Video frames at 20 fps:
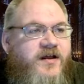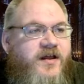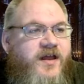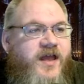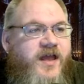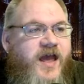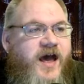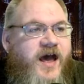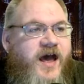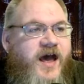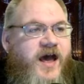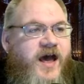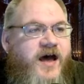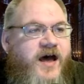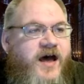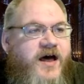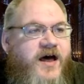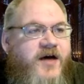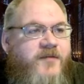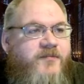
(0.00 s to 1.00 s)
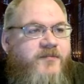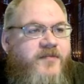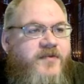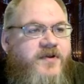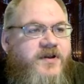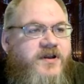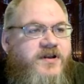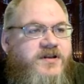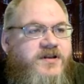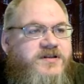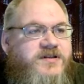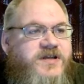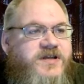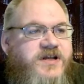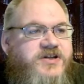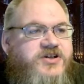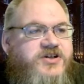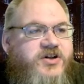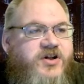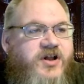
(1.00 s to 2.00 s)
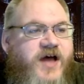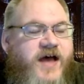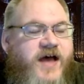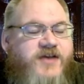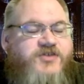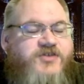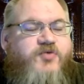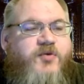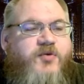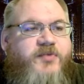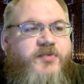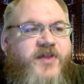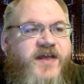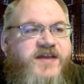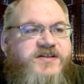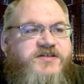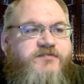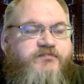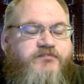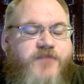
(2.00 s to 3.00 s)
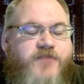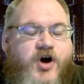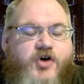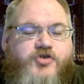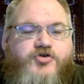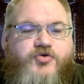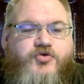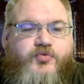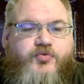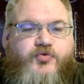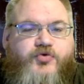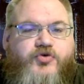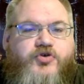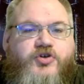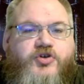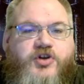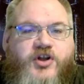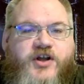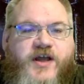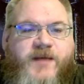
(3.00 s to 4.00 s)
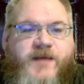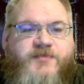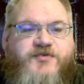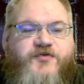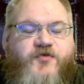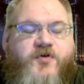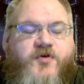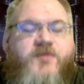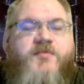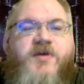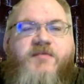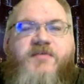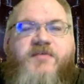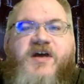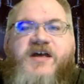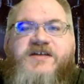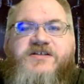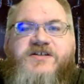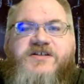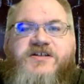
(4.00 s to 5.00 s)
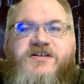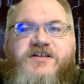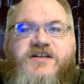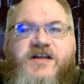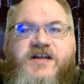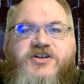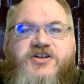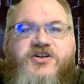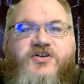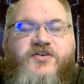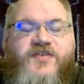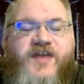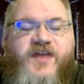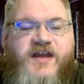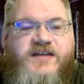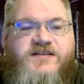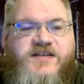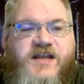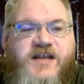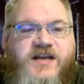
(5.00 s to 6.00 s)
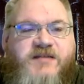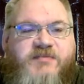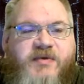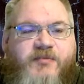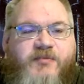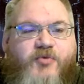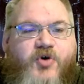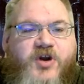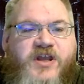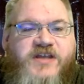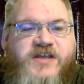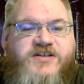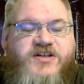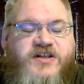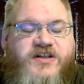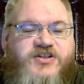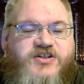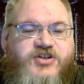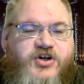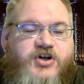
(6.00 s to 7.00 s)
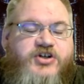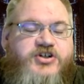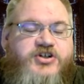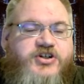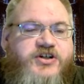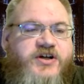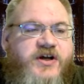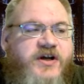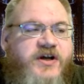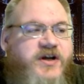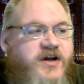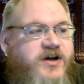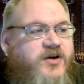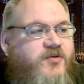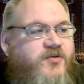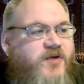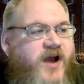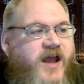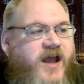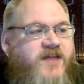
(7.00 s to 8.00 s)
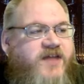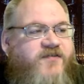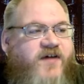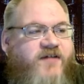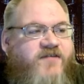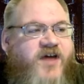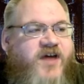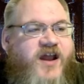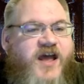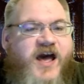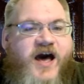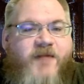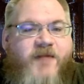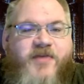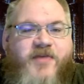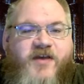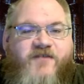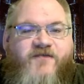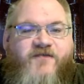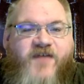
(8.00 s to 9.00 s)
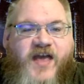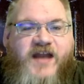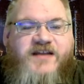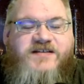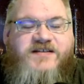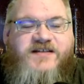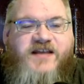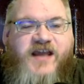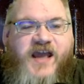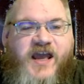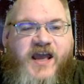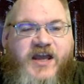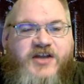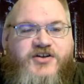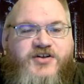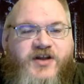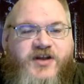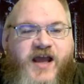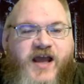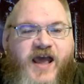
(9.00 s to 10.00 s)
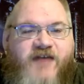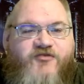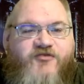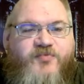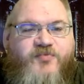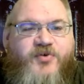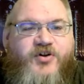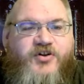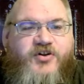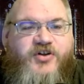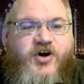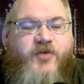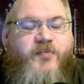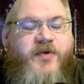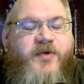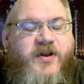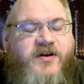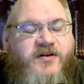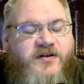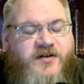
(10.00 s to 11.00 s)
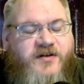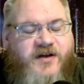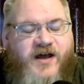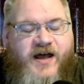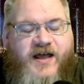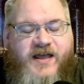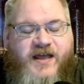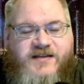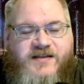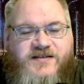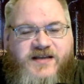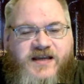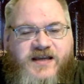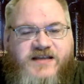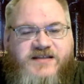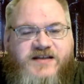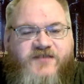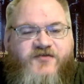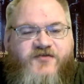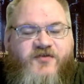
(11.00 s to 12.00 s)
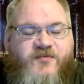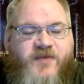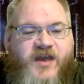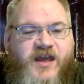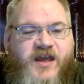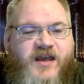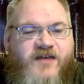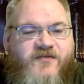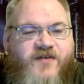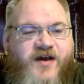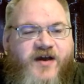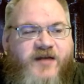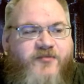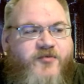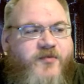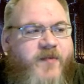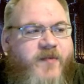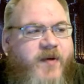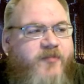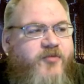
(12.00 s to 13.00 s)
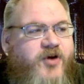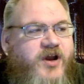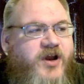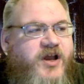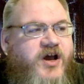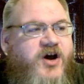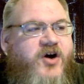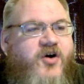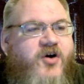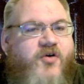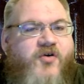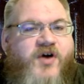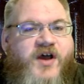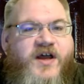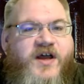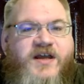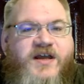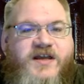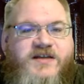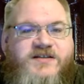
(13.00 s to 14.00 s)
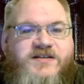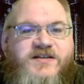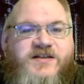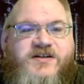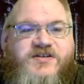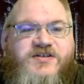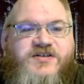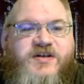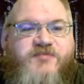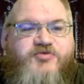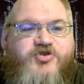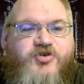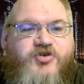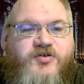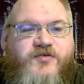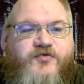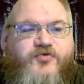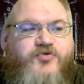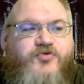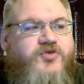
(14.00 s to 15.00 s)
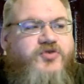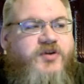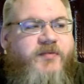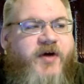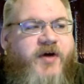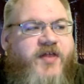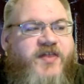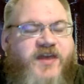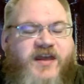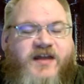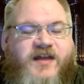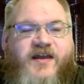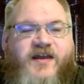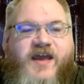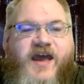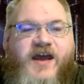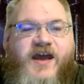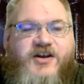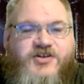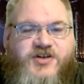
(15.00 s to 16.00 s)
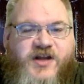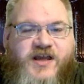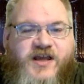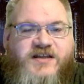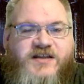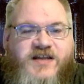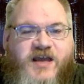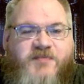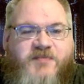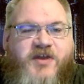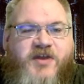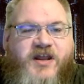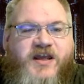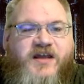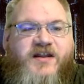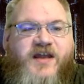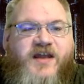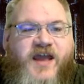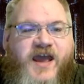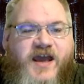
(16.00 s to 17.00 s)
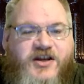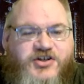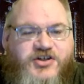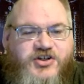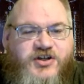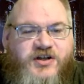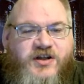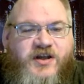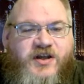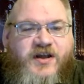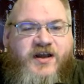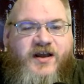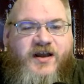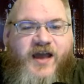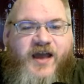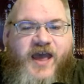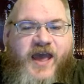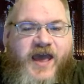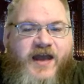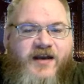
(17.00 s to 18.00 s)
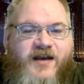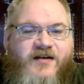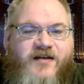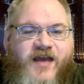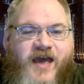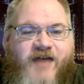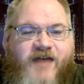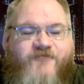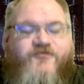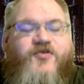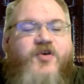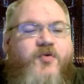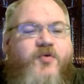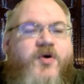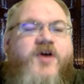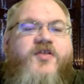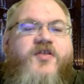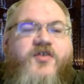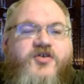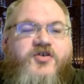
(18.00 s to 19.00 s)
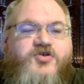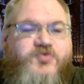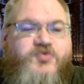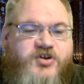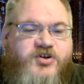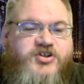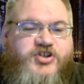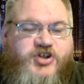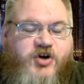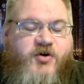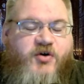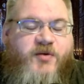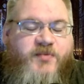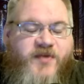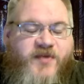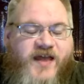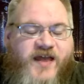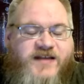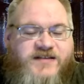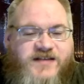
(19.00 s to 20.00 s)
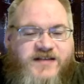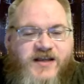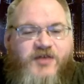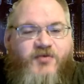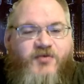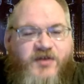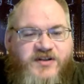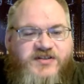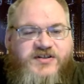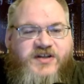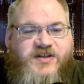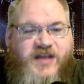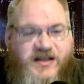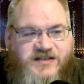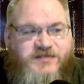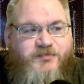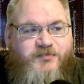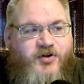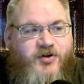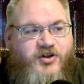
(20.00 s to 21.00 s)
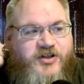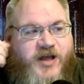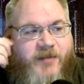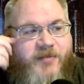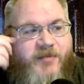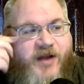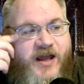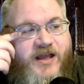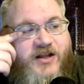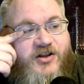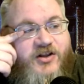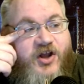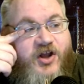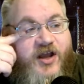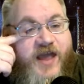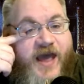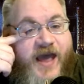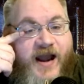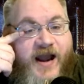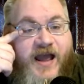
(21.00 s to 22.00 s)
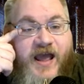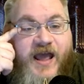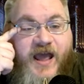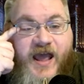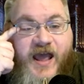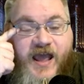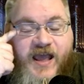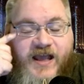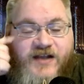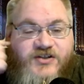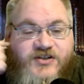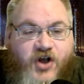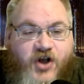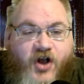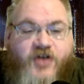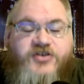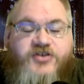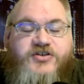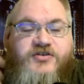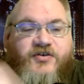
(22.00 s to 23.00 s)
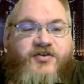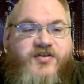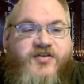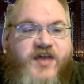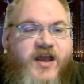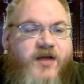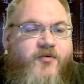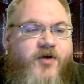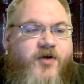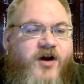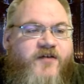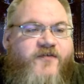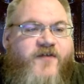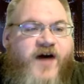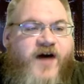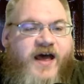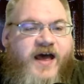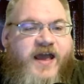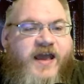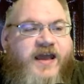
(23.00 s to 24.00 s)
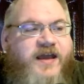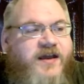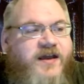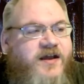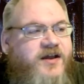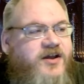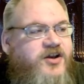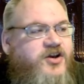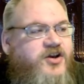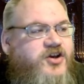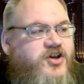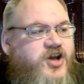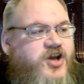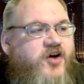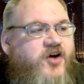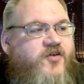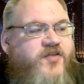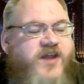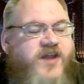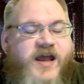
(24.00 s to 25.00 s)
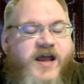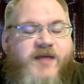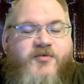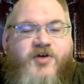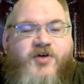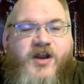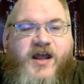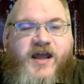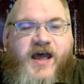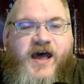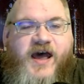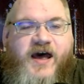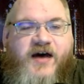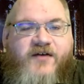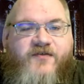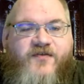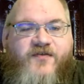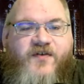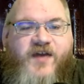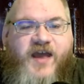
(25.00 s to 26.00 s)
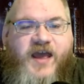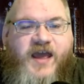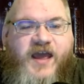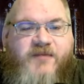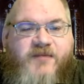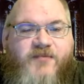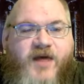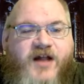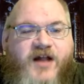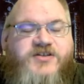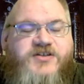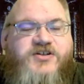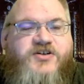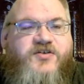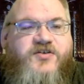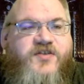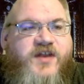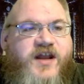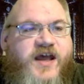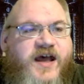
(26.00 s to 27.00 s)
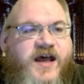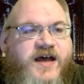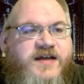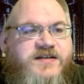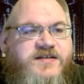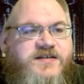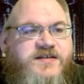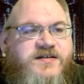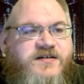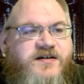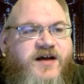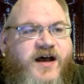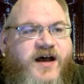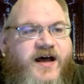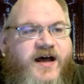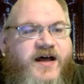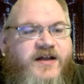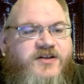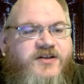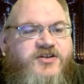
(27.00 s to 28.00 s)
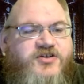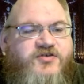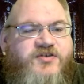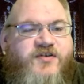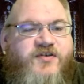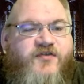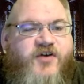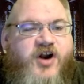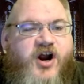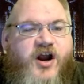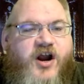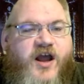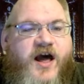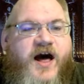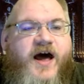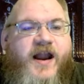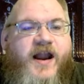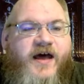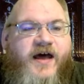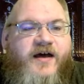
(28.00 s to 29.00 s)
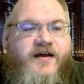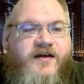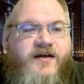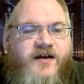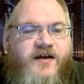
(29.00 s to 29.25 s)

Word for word: Yeah, um, digital has replaced most rule lookups for me because digital things tend to be more easily searched right? If I've got a copy of Fantasy Age and I have it pulled open, uh, it is easy for me if I'm remembering, oh, isn't there some sort of rule about the healing action? I can type in healing action, and everywhere those words show up in that sequence gets pulled up and I can look at. It's also a thing where if I know that I am going to have a monster that has uh, two different arcana,